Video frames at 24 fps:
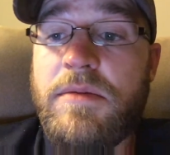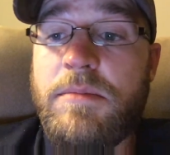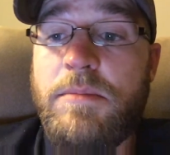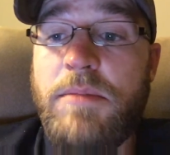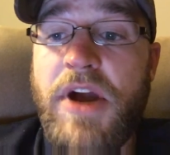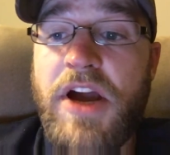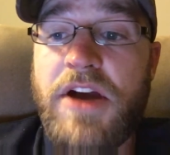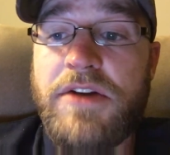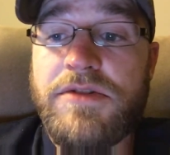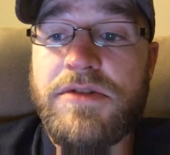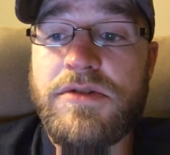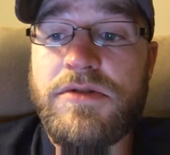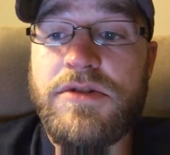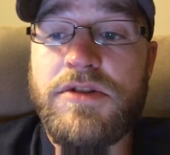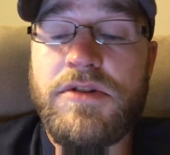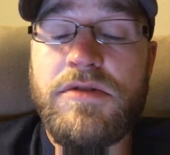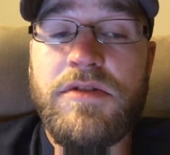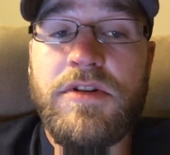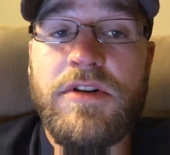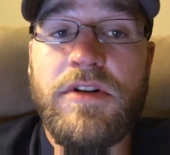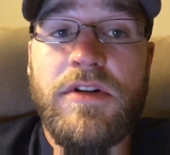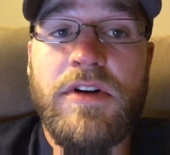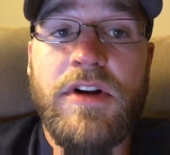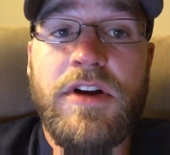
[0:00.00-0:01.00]
Bowser
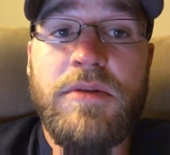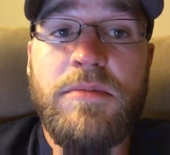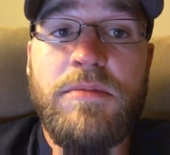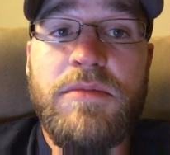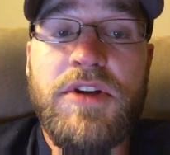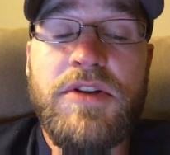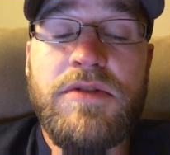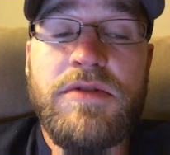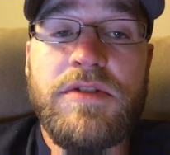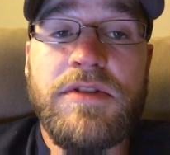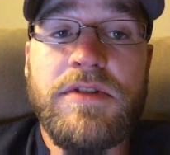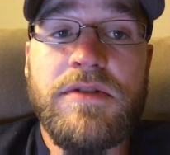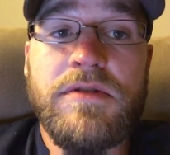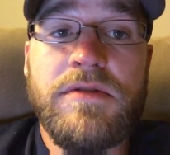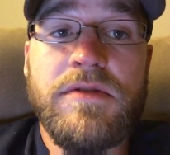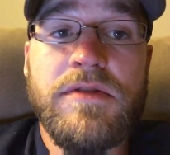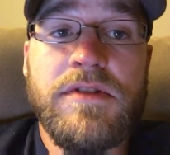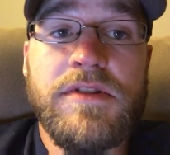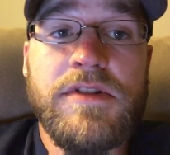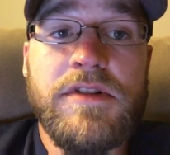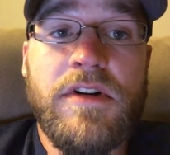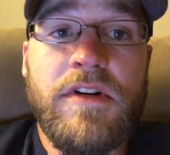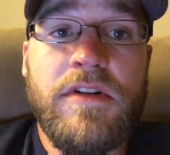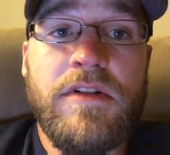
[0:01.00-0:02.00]
Jr. and Mewtwo,
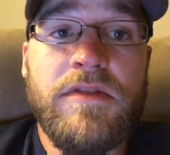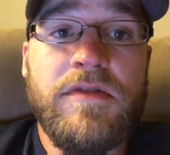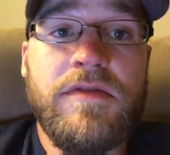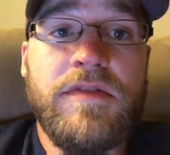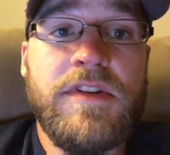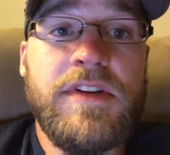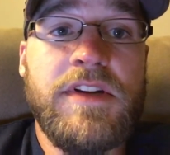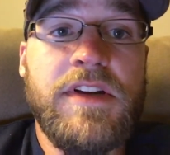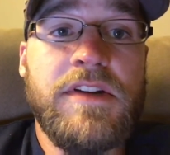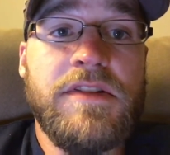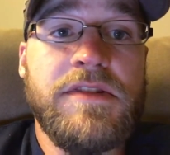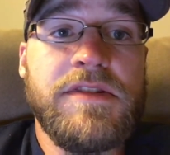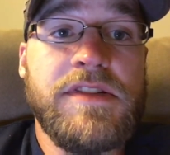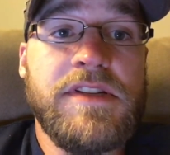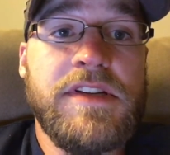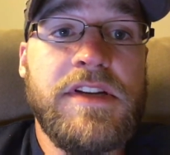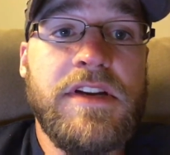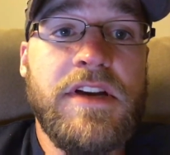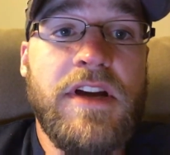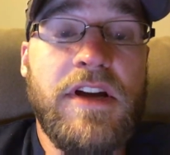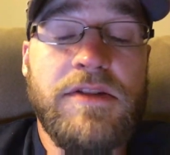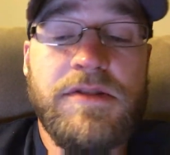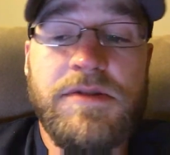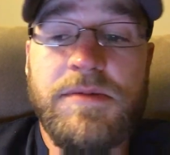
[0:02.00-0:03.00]
the start of the DLC
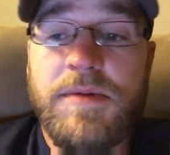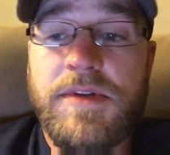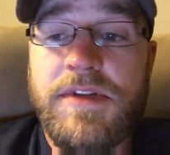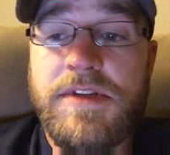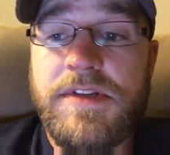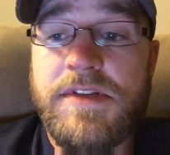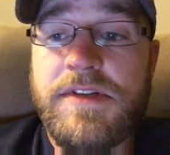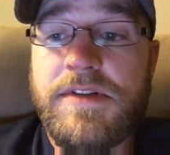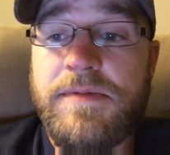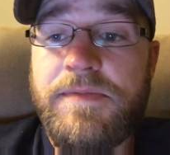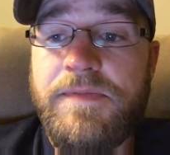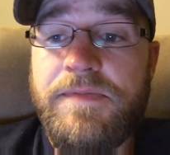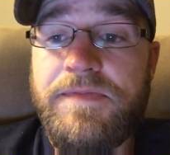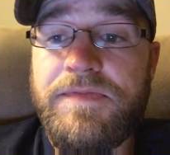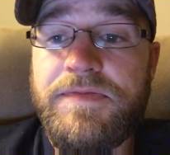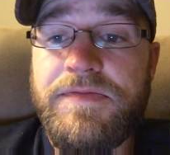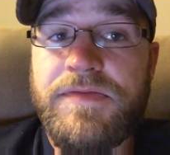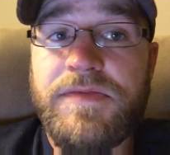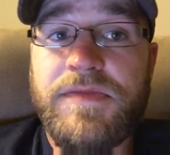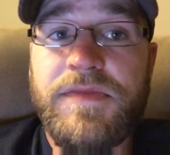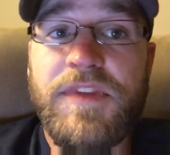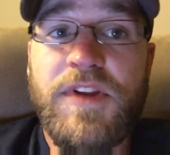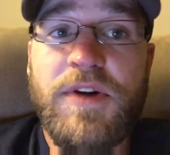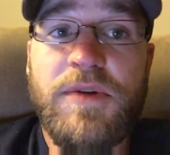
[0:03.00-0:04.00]
announcements.
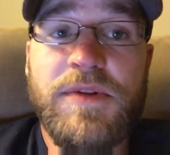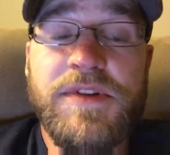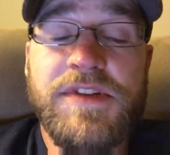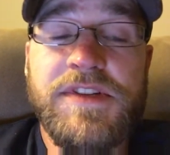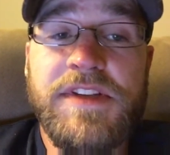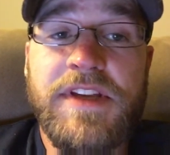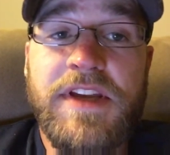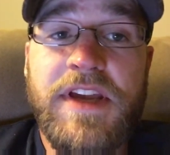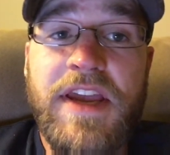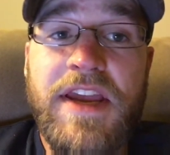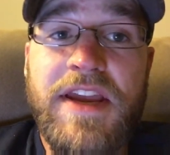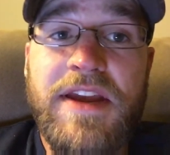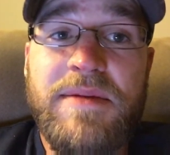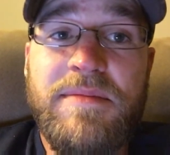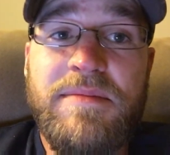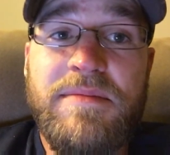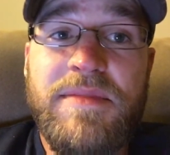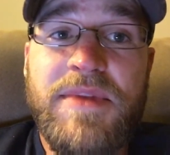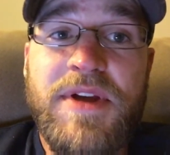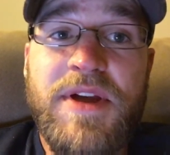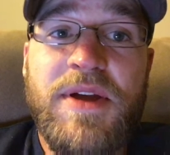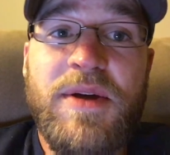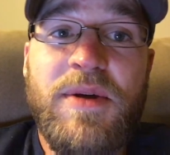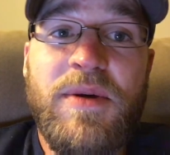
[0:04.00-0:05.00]
Notice the game
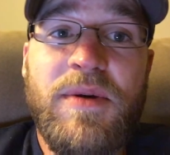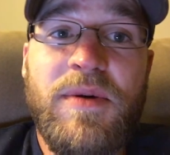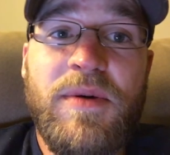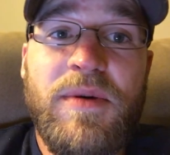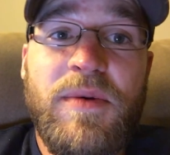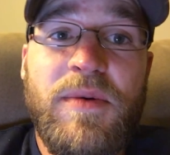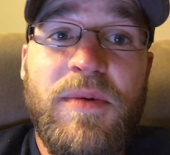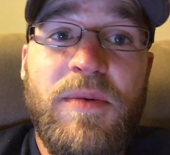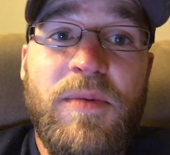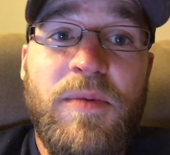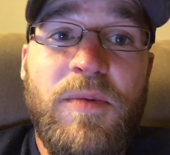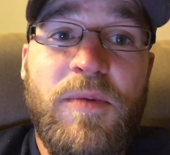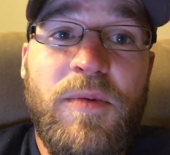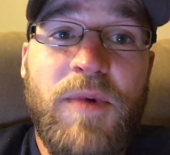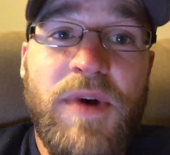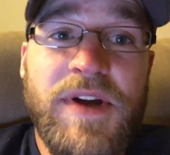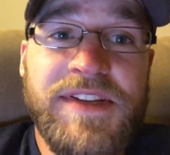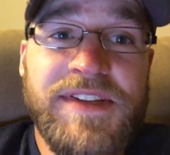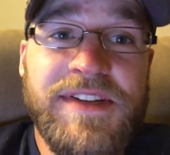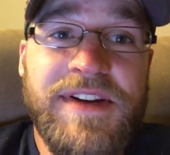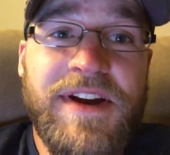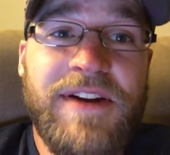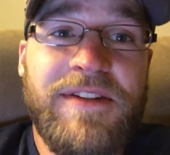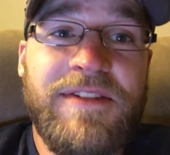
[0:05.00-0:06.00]

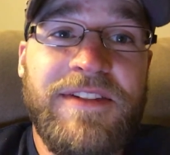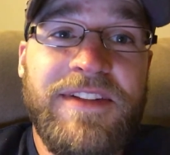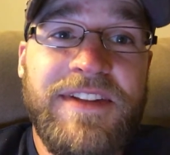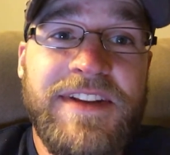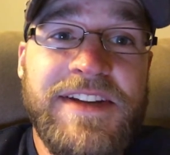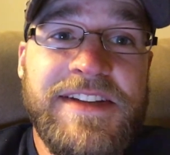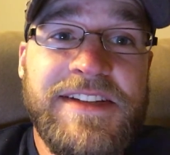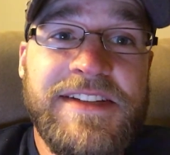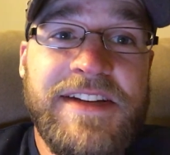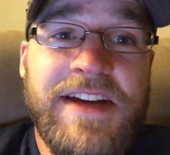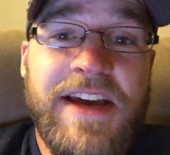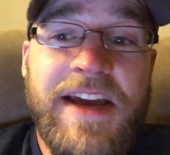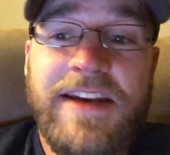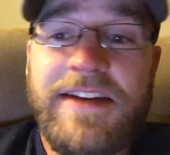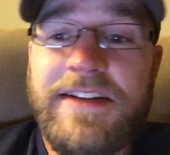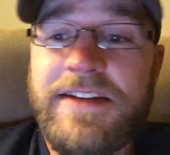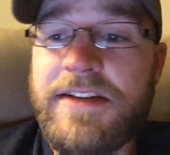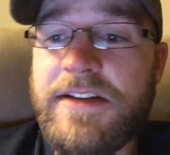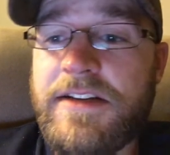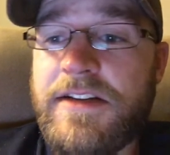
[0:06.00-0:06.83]
was not released yet.